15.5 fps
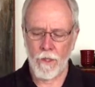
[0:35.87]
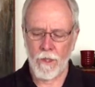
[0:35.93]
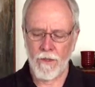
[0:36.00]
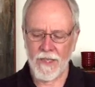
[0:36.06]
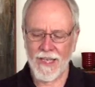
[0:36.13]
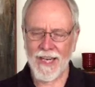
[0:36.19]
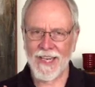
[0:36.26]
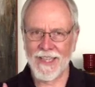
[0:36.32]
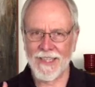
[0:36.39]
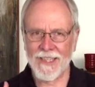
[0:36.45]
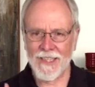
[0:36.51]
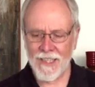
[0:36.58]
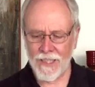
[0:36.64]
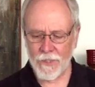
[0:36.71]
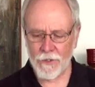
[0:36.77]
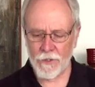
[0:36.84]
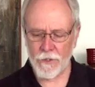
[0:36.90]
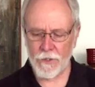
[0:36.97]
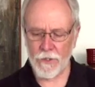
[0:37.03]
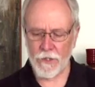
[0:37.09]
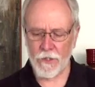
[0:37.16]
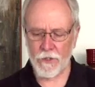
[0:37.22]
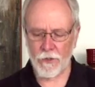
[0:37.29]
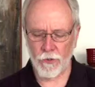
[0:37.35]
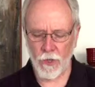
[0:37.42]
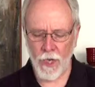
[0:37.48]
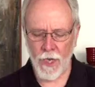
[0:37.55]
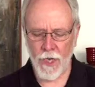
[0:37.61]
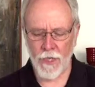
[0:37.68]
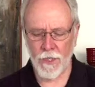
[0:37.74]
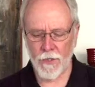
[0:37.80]
The ideals
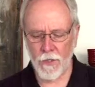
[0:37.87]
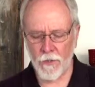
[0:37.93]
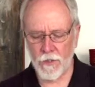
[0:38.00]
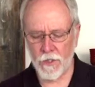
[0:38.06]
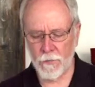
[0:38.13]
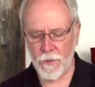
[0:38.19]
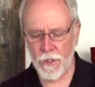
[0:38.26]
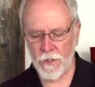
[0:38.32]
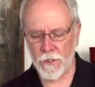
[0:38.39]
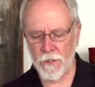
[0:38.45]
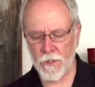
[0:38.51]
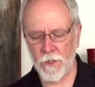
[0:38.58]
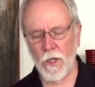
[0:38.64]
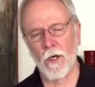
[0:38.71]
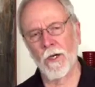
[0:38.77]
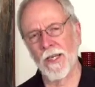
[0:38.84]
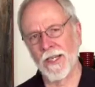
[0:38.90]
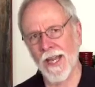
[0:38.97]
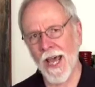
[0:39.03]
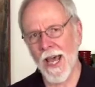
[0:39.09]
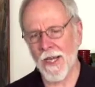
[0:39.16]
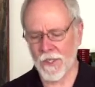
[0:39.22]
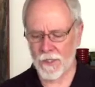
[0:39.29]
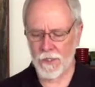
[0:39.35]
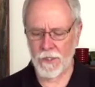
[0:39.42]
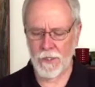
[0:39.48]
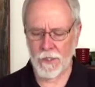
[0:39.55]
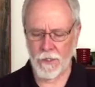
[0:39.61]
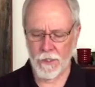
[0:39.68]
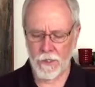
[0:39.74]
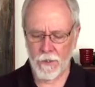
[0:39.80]
enshrined in those speeches are enacted
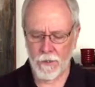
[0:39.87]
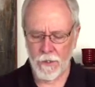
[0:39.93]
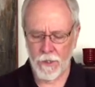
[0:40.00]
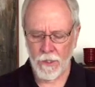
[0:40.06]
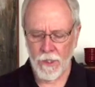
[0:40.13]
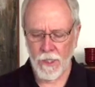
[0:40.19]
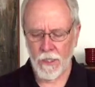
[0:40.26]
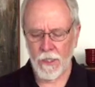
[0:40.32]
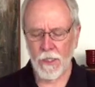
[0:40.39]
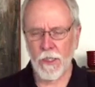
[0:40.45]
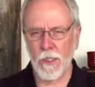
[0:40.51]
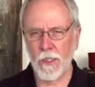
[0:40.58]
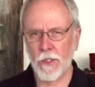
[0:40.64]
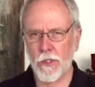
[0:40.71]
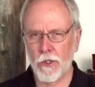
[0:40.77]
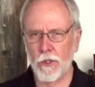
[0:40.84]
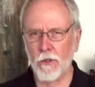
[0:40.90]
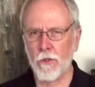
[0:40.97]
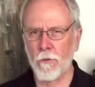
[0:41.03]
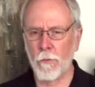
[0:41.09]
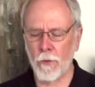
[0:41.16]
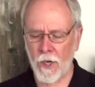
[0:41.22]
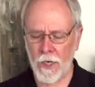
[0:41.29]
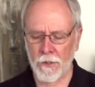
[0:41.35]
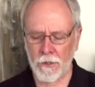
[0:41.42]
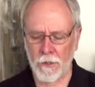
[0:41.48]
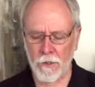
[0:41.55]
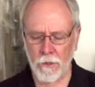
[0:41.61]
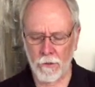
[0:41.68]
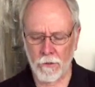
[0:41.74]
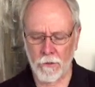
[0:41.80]
in at least two
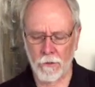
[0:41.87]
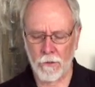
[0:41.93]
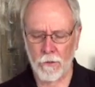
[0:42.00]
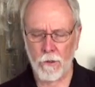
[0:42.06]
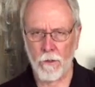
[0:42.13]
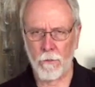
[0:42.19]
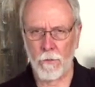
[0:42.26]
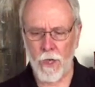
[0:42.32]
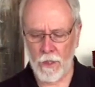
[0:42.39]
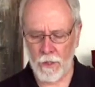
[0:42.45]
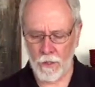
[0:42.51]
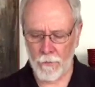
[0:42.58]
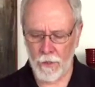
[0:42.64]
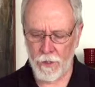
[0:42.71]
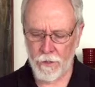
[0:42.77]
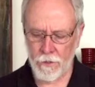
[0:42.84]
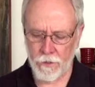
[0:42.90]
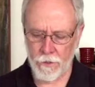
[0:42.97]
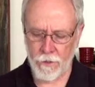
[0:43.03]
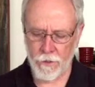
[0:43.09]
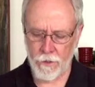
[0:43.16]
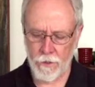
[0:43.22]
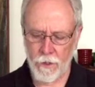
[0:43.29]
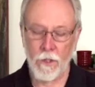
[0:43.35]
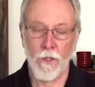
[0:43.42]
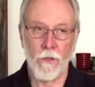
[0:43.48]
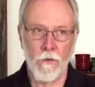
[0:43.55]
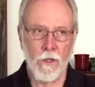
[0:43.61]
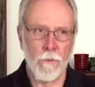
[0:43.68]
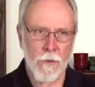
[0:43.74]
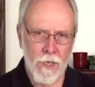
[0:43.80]
practical proclamations,
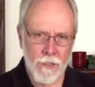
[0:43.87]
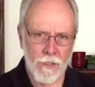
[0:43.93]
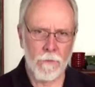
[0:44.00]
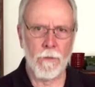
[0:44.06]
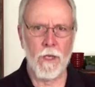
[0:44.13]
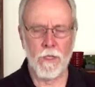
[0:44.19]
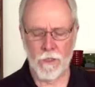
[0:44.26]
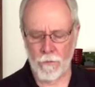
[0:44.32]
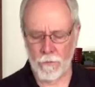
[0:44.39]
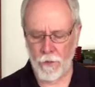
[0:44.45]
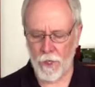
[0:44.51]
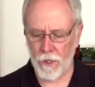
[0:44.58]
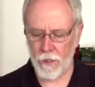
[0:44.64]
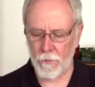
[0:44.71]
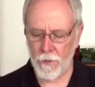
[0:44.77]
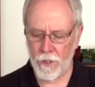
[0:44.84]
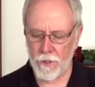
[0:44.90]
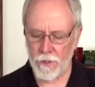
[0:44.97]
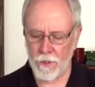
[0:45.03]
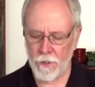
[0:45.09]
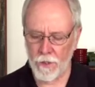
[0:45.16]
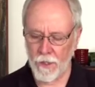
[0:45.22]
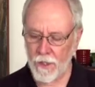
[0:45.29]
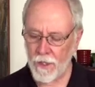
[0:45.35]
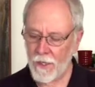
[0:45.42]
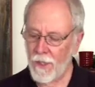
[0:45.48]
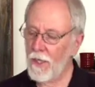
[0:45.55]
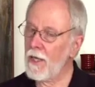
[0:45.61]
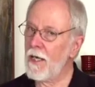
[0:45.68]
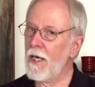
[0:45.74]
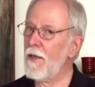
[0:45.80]
the Emancipation Proclamation
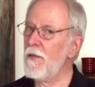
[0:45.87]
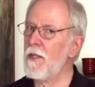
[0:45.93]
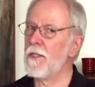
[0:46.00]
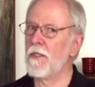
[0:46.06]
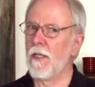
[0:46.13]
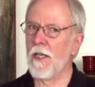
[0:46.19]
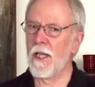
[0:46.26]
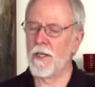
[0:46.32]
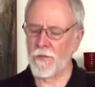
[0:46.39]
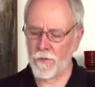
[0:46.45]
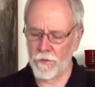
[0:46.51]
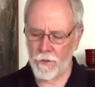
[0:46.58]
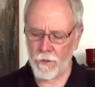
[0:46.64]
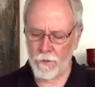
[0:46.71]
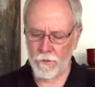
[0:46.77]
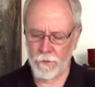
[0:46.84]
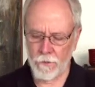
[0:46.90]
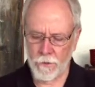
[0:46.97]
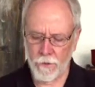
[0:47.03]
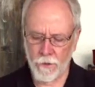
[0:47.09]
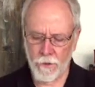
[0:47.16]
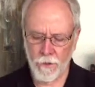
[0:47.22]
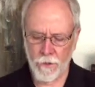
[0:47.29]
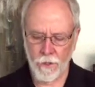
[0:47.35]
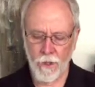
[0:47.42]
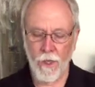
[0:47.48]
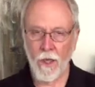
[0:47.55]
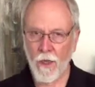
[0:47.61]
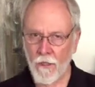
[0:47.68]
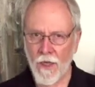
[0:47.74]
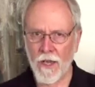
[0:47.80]
and this lesser-known
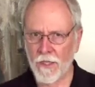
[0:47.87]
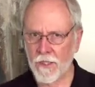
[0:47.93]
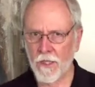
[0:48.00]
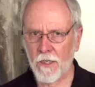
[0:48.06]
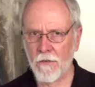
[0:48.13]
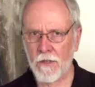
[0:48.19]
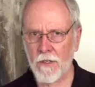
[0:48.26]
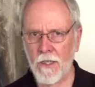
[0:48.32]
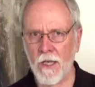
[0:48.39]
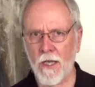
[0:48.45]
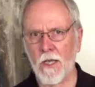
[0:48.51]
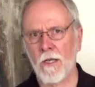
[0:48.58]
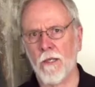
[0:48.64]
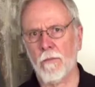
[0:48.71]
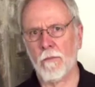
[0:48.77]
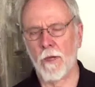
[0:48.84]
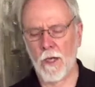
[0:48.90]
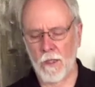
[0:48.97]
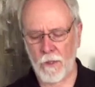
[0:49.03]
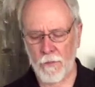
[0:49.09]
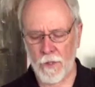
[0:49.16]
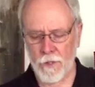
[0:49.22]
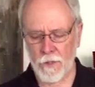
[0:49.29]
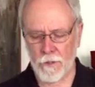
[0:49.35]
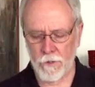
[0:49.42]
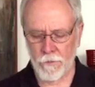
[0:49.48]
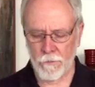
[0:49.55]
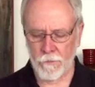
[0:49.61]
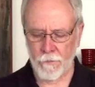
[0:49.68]
Thanksgiving Day Proclamation.